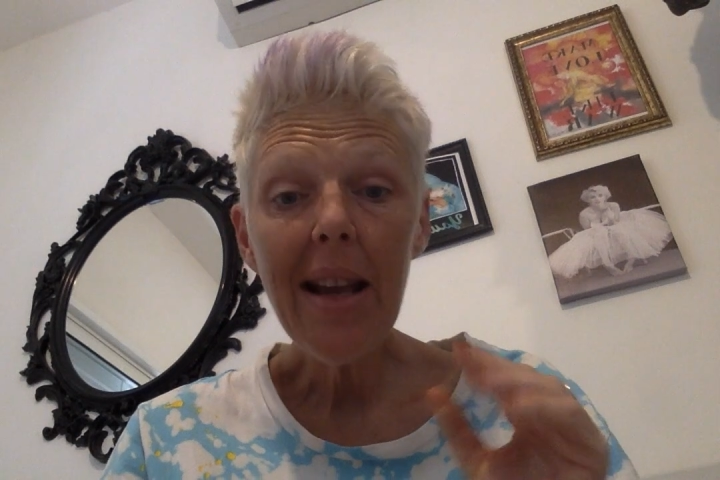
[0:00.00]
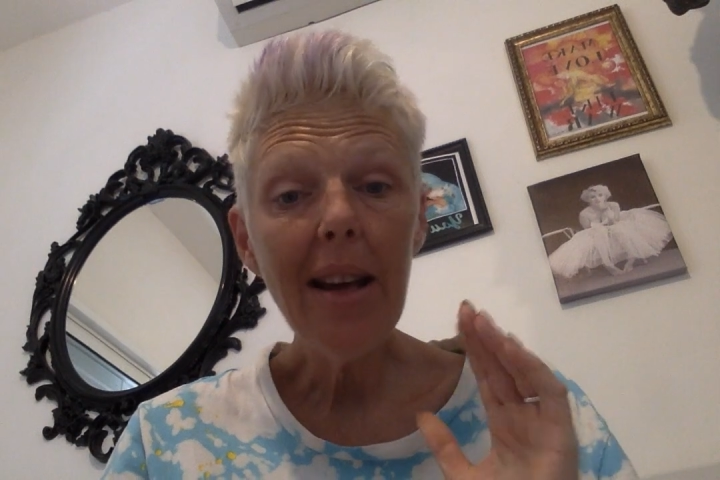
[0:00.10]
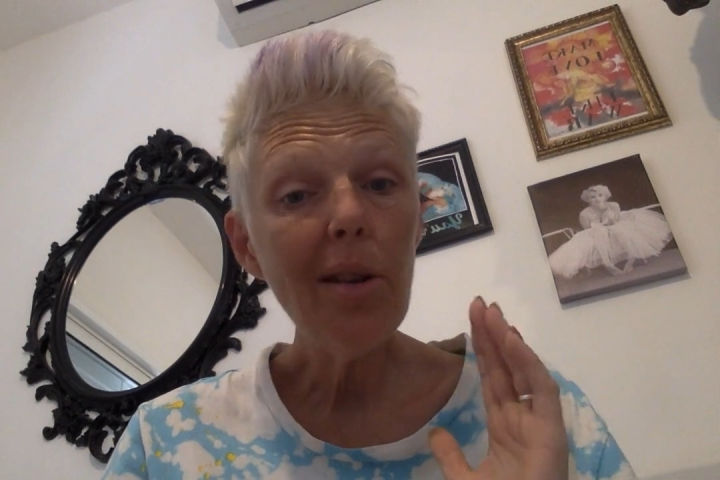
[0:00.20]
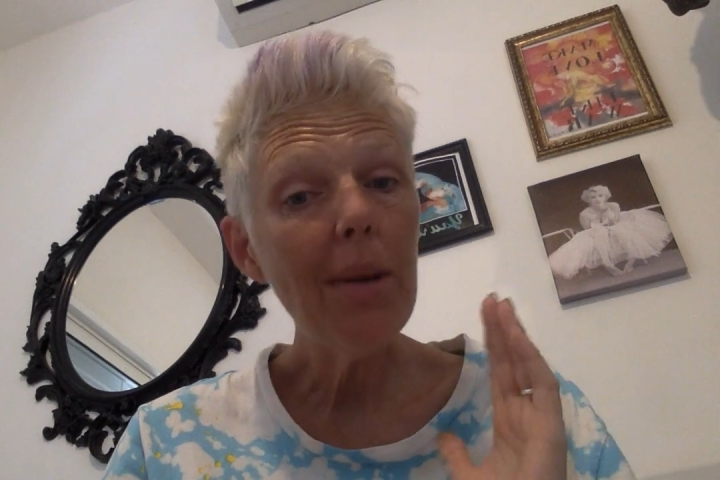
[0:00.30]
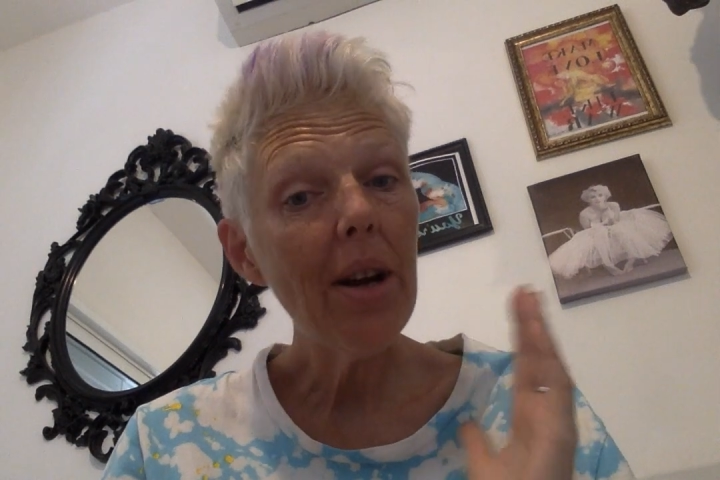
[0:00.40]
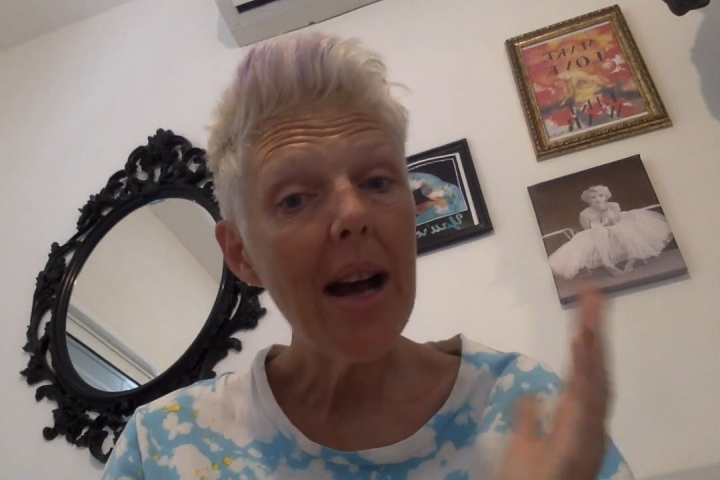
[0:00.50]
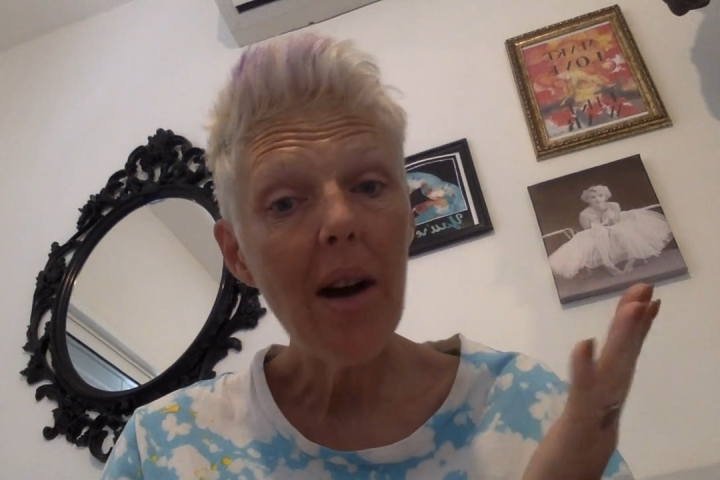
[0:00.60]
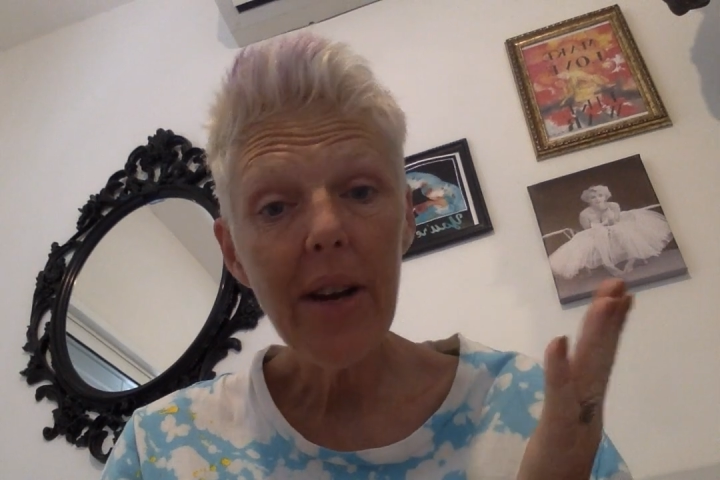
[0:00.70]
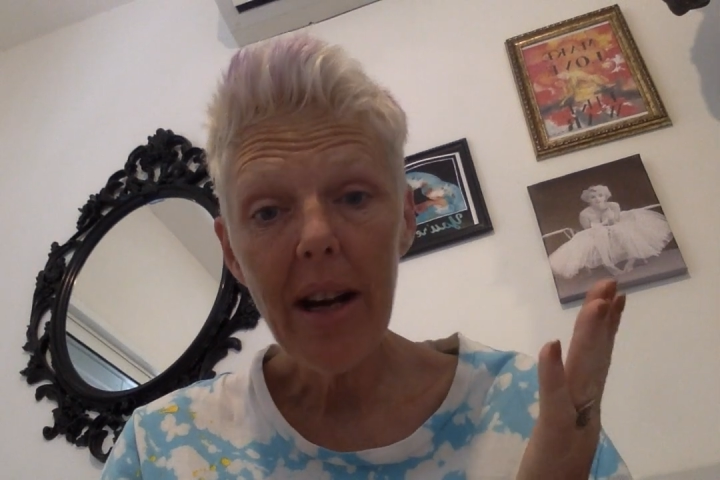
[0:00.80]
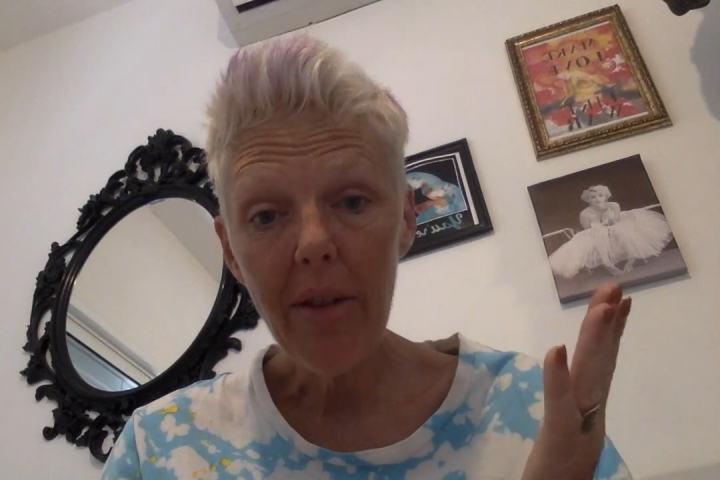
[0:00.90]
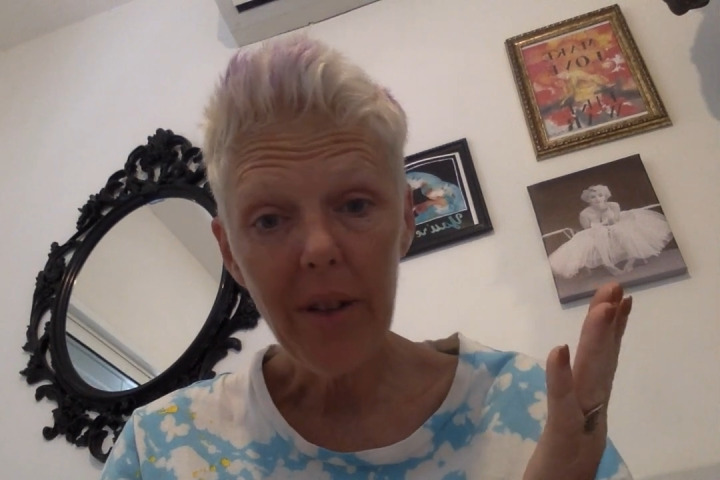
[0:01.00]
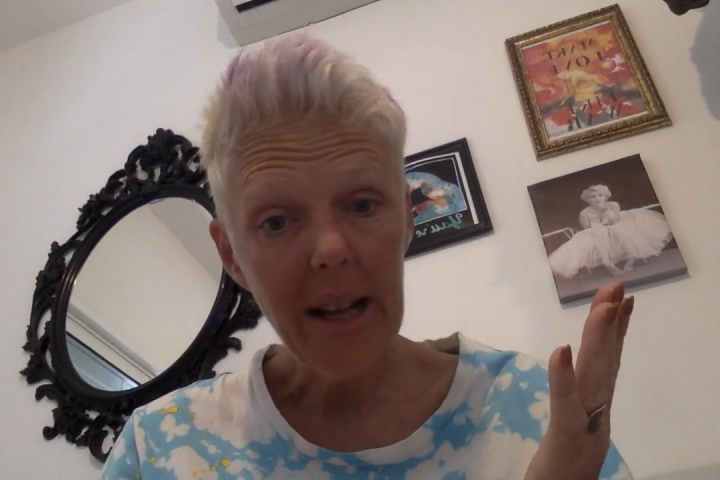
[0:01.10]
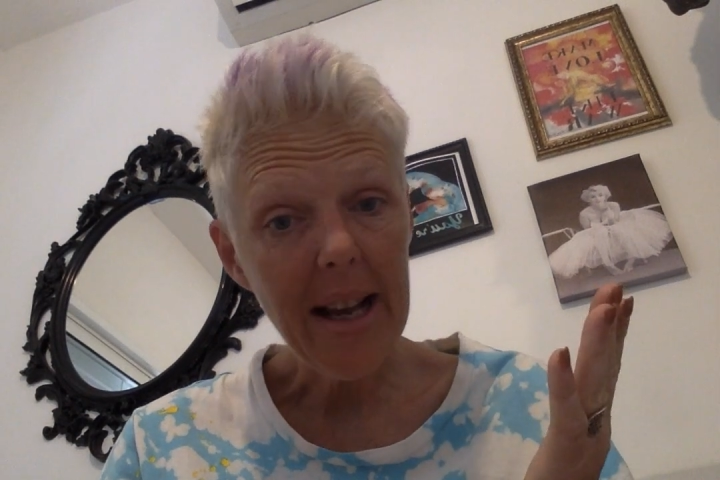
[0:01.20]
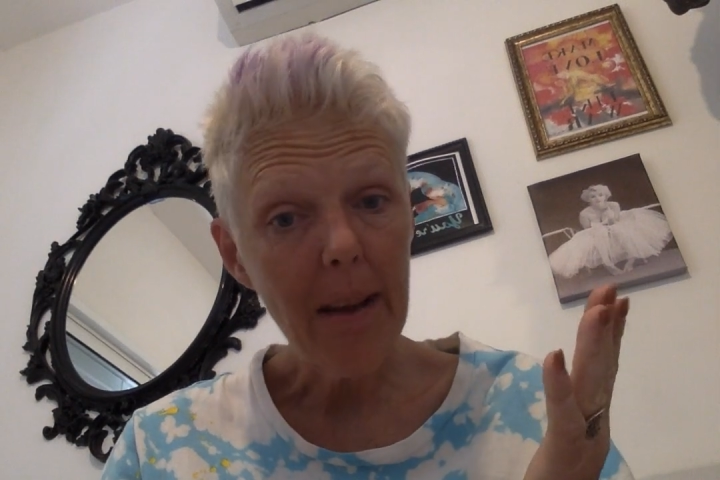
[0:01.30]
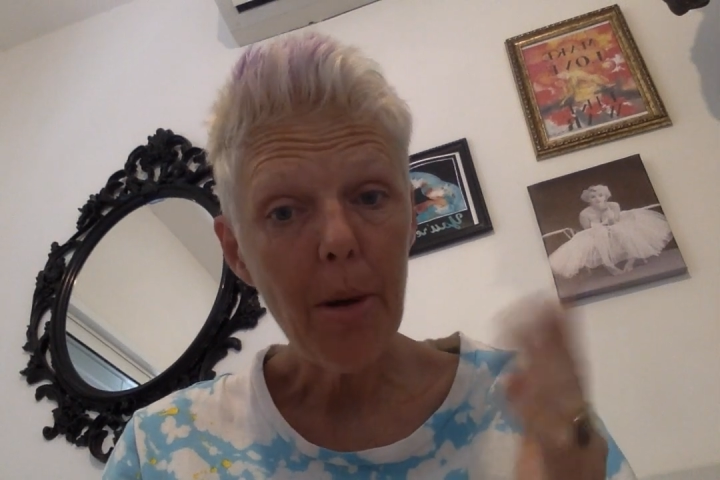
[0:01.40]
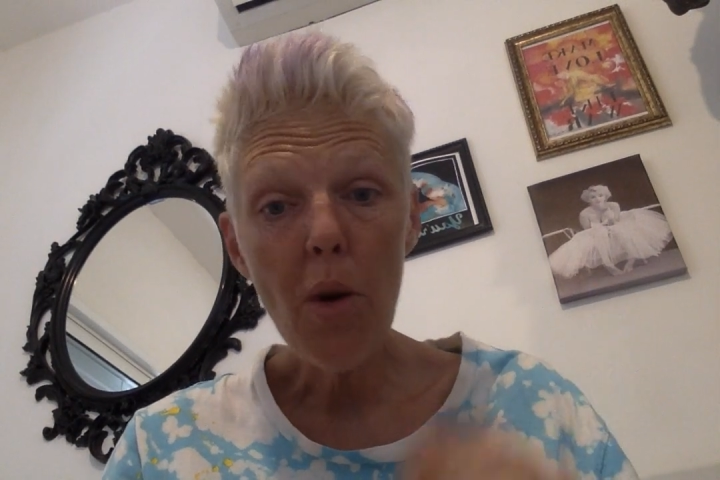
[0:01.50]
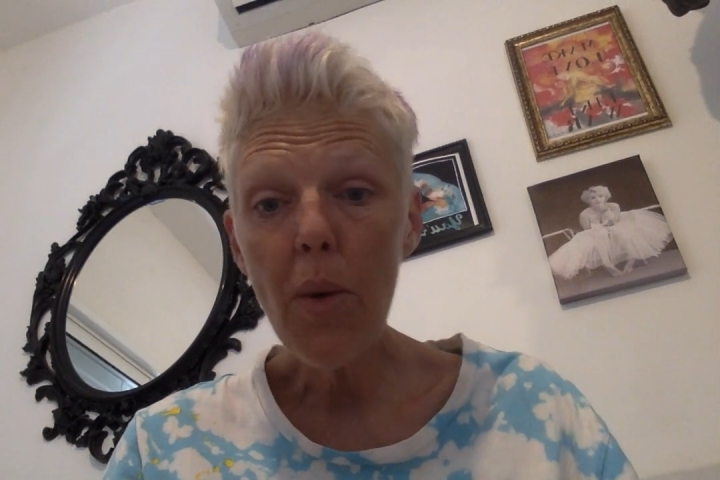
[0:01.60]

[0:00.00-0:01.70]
And no matter how careful I am,